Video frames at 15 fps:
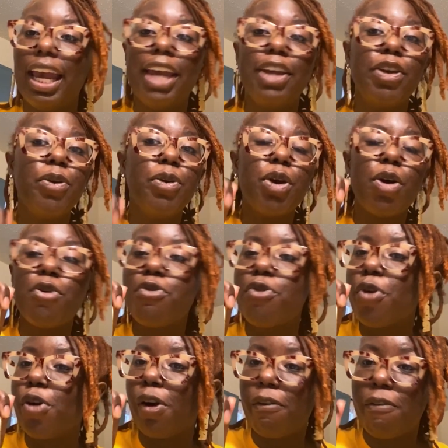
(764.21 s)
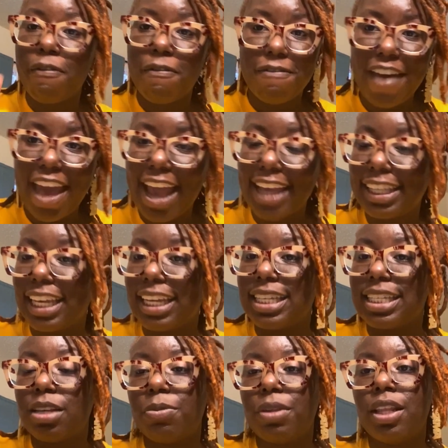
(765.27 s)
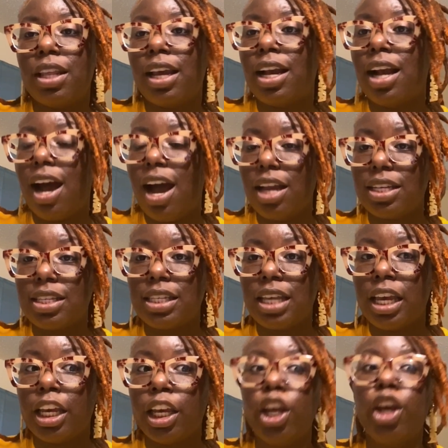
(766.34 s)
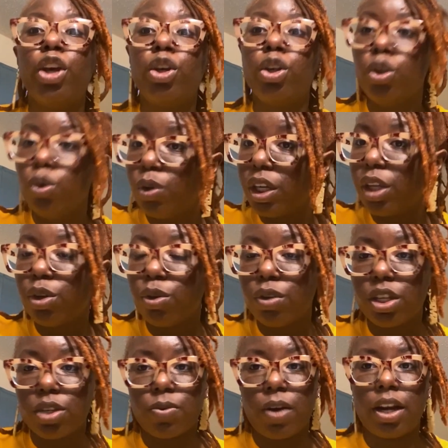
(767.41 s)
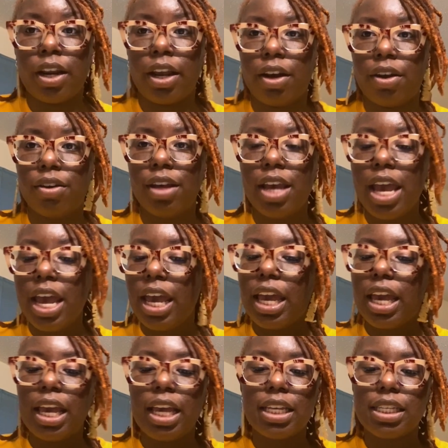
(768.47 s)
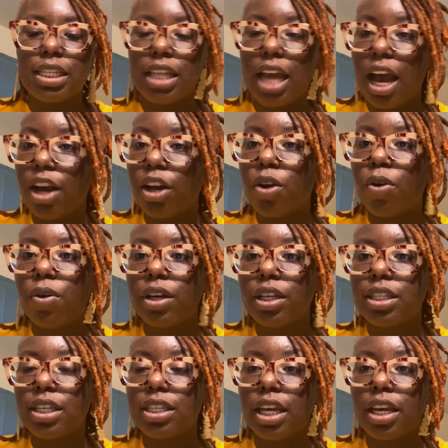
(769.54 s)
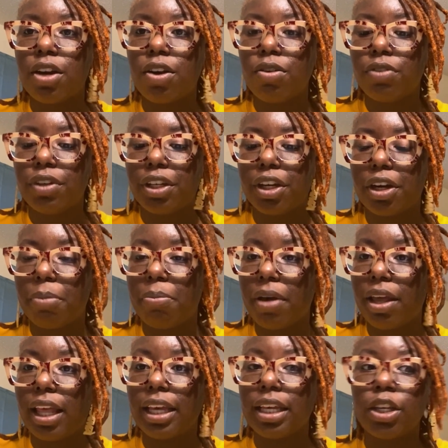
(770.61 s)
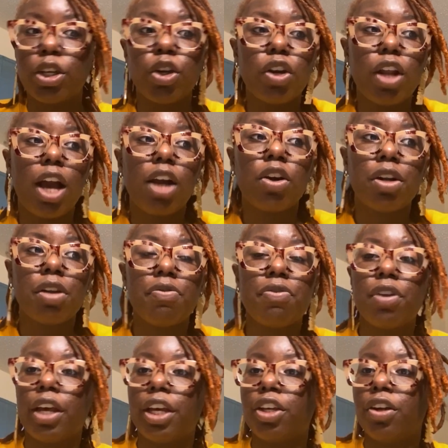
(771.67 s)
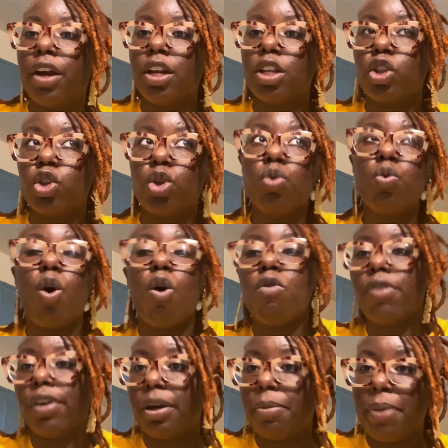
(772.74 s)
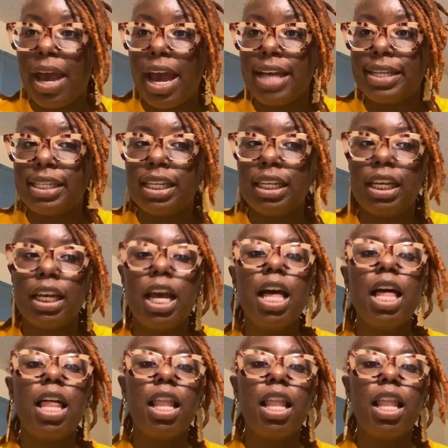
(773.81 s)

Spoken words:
and you know for a fact that it's something that God is saying, you can do this right now. It's not going to take over your capacity. Like, you're not going to feel like you're too over capacity.